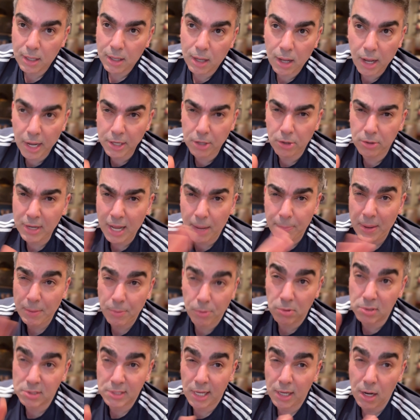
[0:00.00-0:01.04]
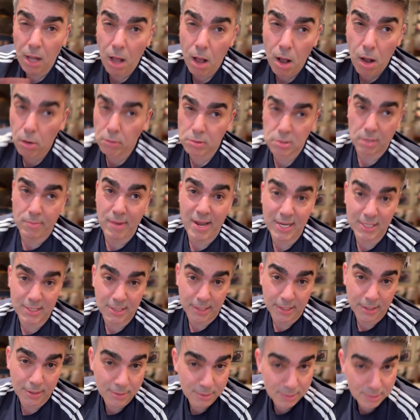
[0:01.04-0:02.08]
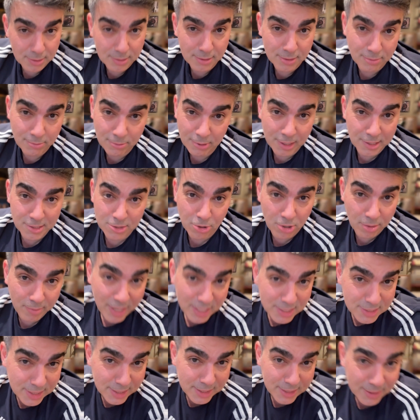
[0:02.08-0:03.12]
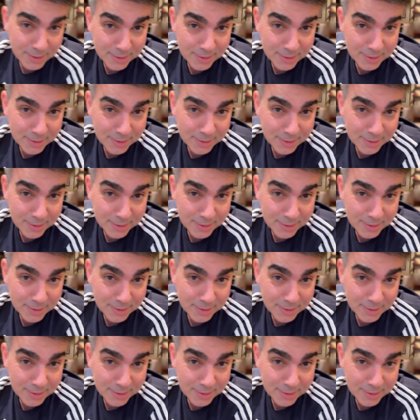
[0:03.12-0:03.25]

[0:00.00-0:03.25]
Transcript: I know now people will say, no, it's amazing. Well, it's not amazing.